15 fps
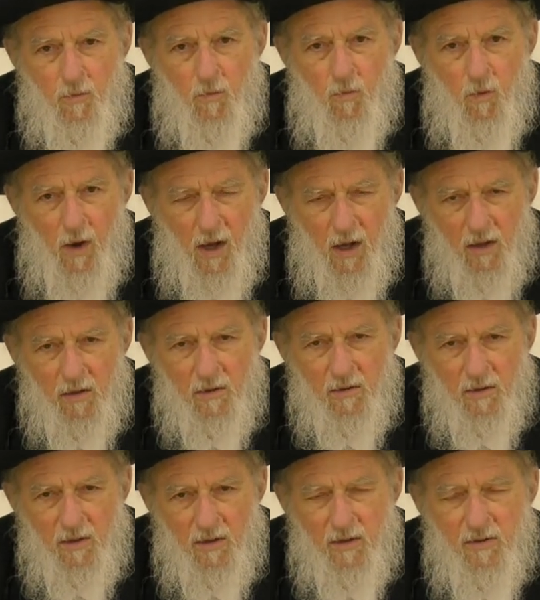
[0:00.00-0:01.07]
well,
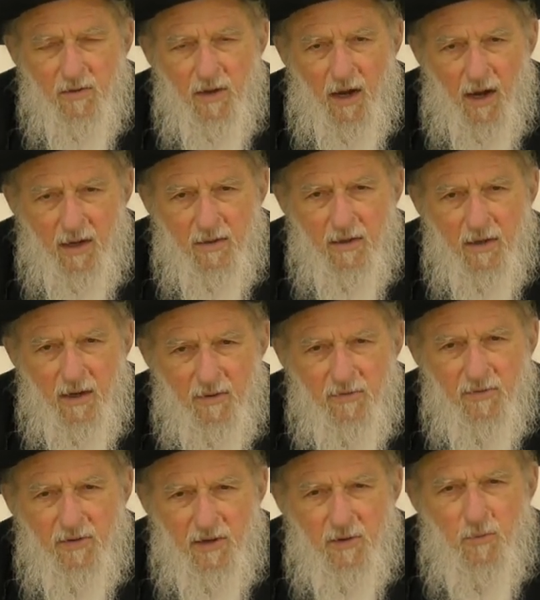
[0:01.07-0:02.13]
the IDF
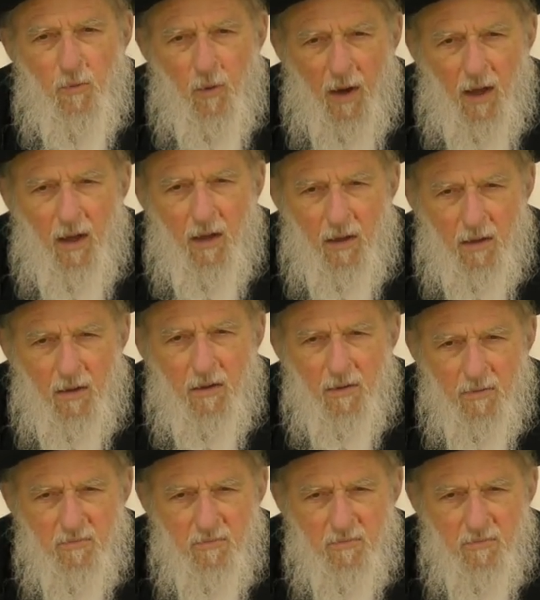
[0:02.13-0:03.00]
did well.